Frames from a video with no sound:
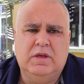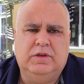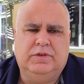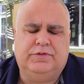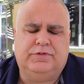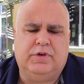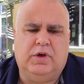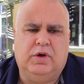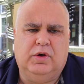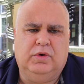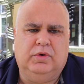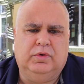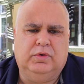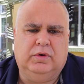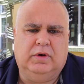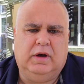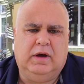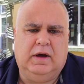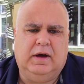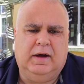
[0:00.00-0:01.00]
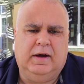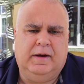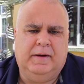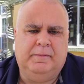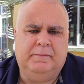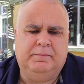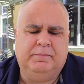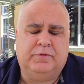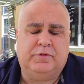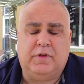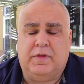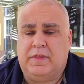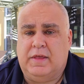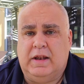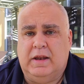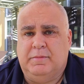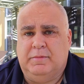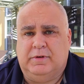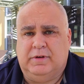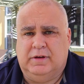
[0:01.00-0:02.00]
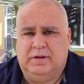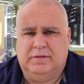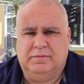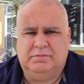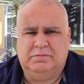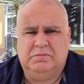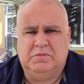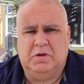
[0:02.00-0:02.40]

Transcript: So they're limited.